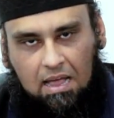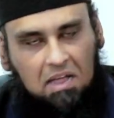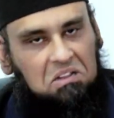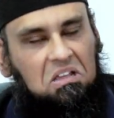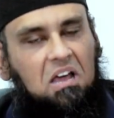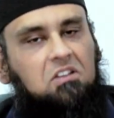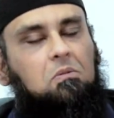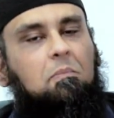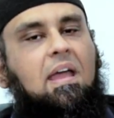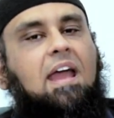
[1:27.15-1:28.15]
and they are
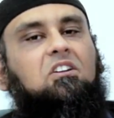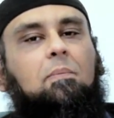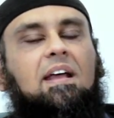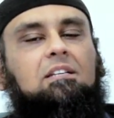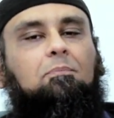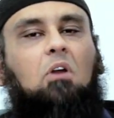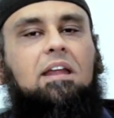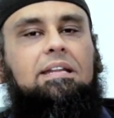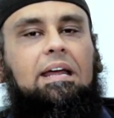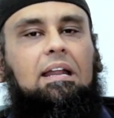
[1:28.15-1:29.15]
made to be
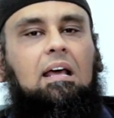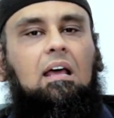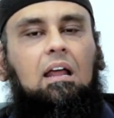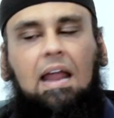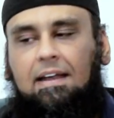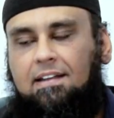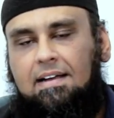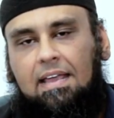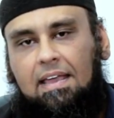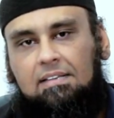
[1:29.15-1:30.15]
exploited, like
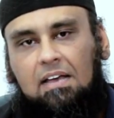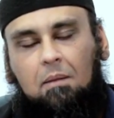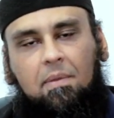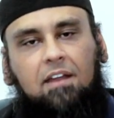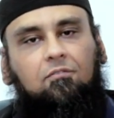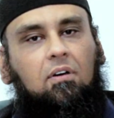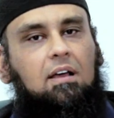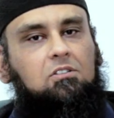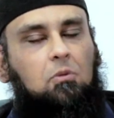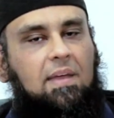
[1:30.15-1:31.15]
donkeys are made for
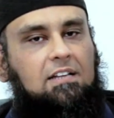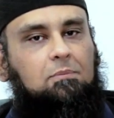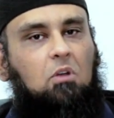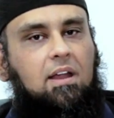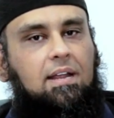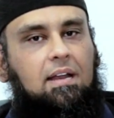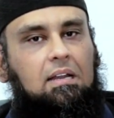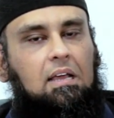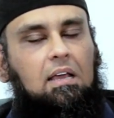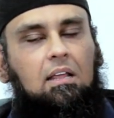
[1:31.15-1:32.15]
us to be
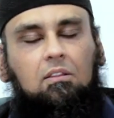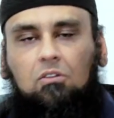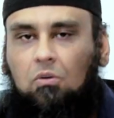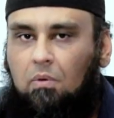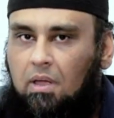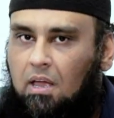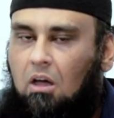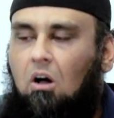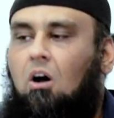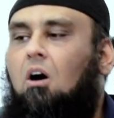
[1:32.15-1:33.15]
exploited. So
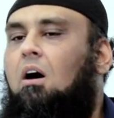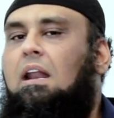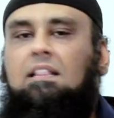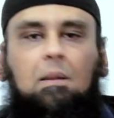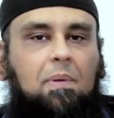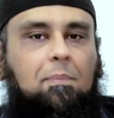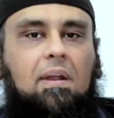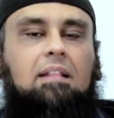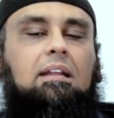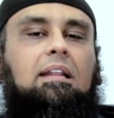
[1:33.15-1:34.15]
all other
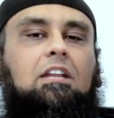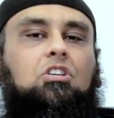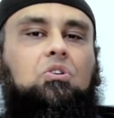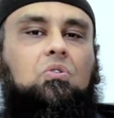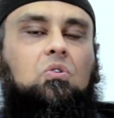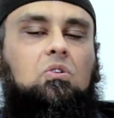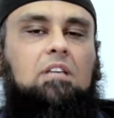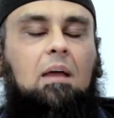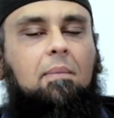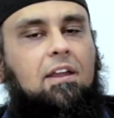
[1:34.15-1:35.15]
people other than
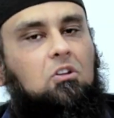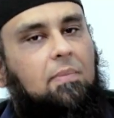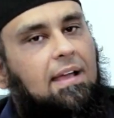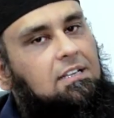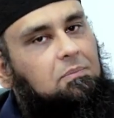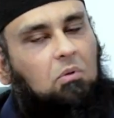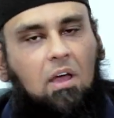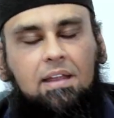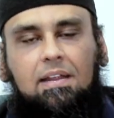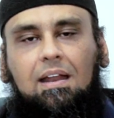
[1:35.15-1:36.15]
Jews are made to be
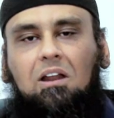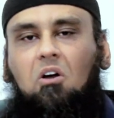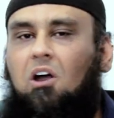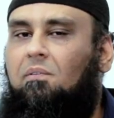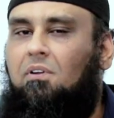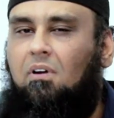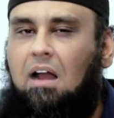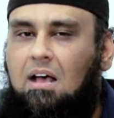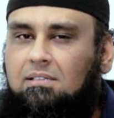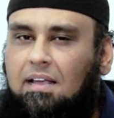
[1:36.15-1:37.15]
exploited, and God will
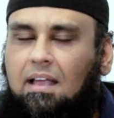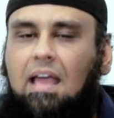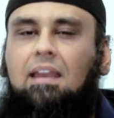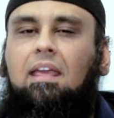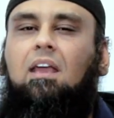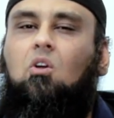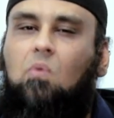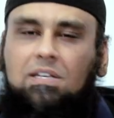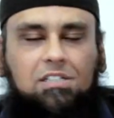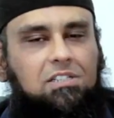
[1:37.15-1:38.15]
not ask any
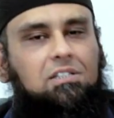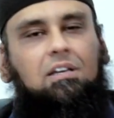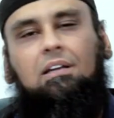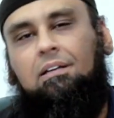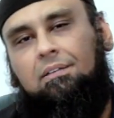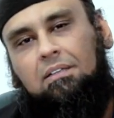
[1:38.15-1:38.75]
question.